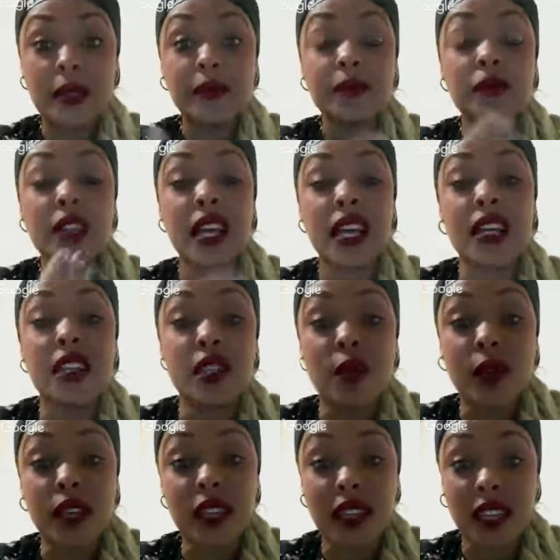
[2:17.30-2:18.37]
in doing
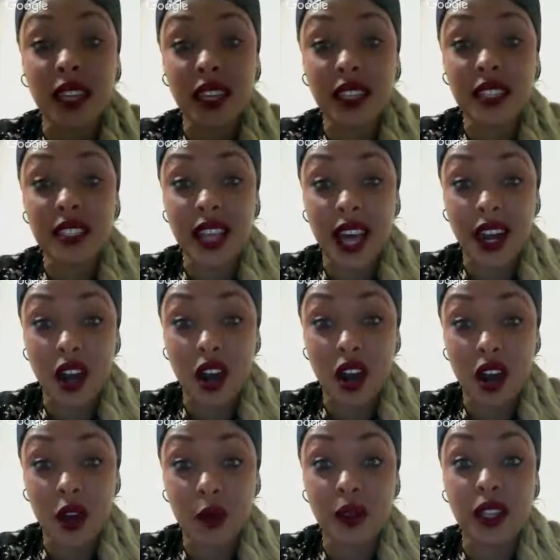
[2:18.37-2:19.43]
things that are
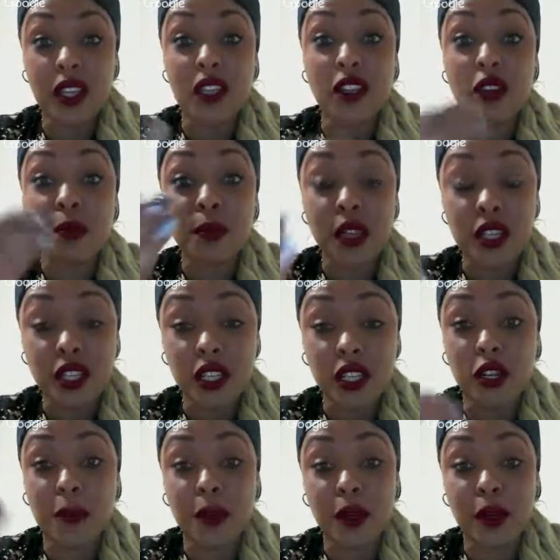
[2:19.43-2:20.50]
within your mission, your
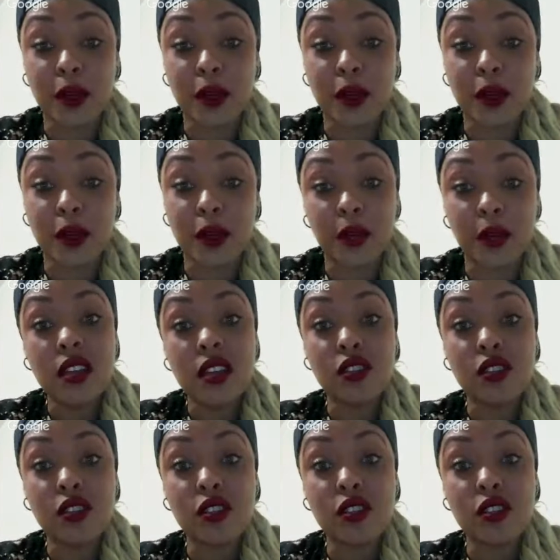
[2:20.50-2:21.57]
purpose, to
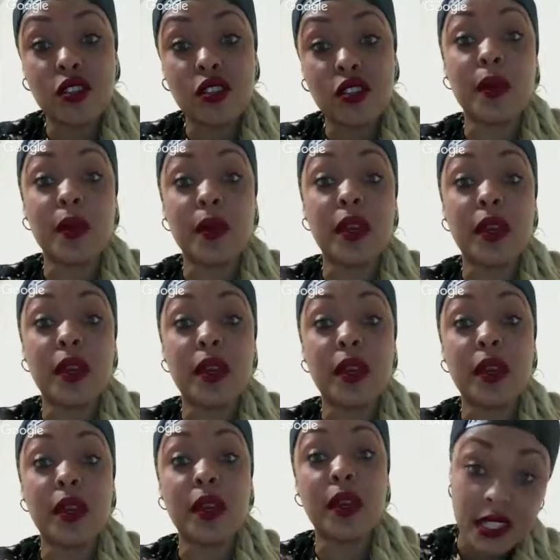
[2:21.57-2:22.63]
be of service, to
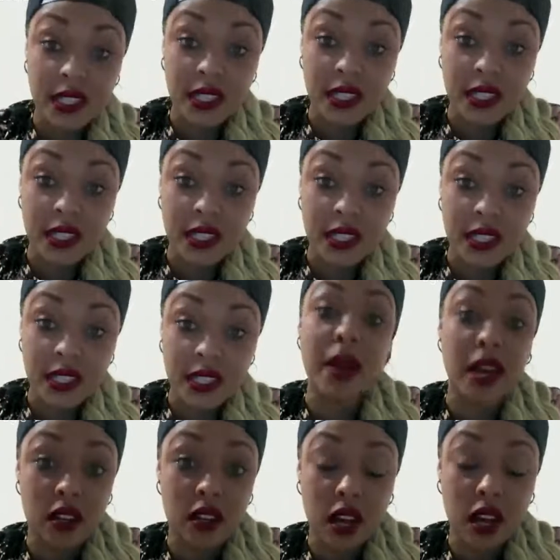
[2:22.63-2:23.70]
be a better
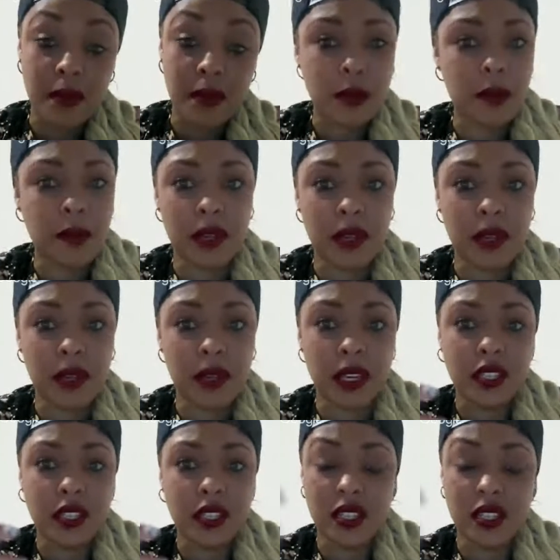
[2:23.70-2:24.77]
human being, and to just
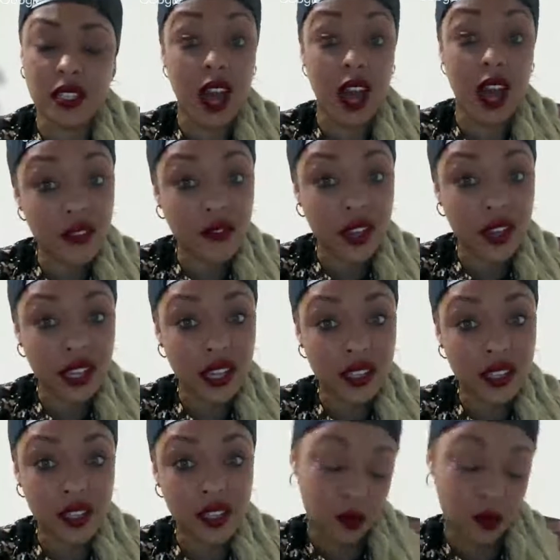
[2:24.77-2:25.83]
elevate, because we're all here
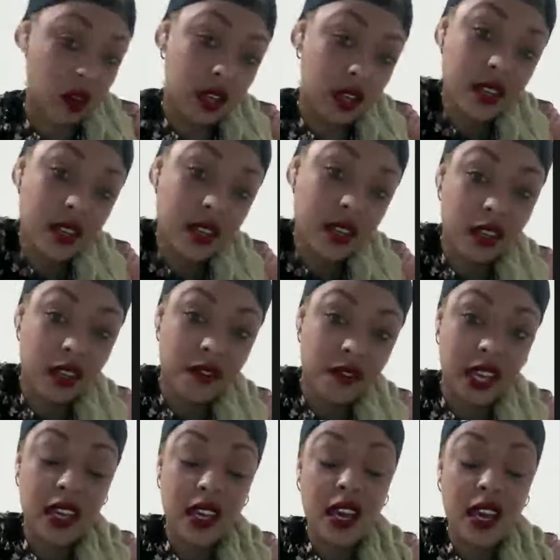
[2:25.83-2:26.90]
to elevate.
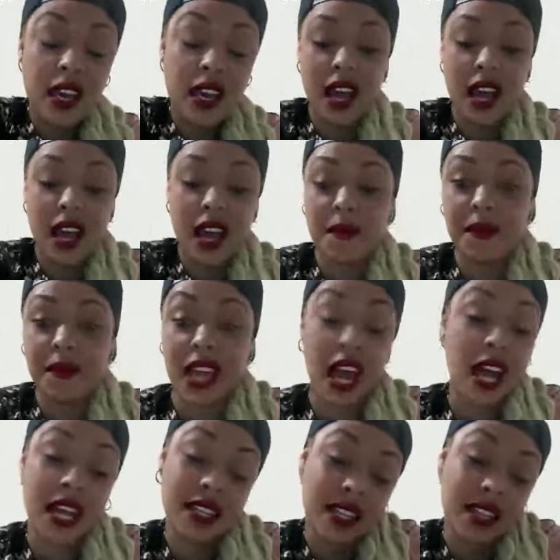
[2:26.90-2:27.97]
And that, I mean, that's
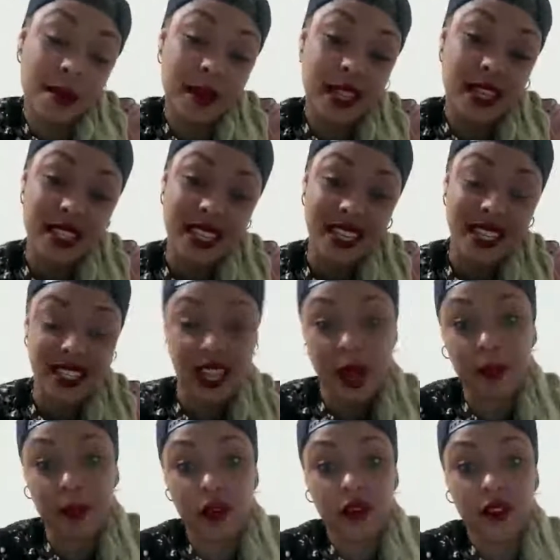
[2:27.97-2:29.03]
an example of that
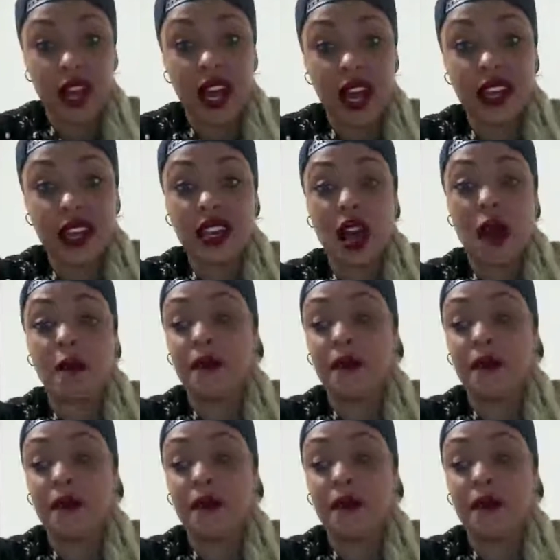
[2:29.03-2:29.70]
to me. I